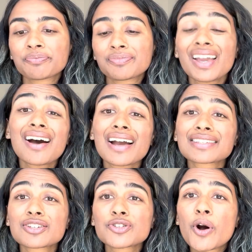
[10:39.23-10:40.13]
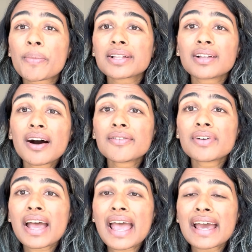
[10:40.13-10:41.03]
Yeah, I send you all my love,
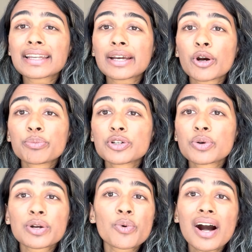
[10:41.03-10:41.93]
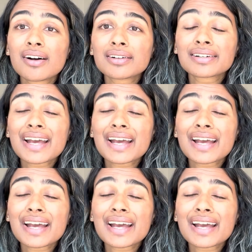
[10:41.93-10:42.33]
and I hope you're doing well.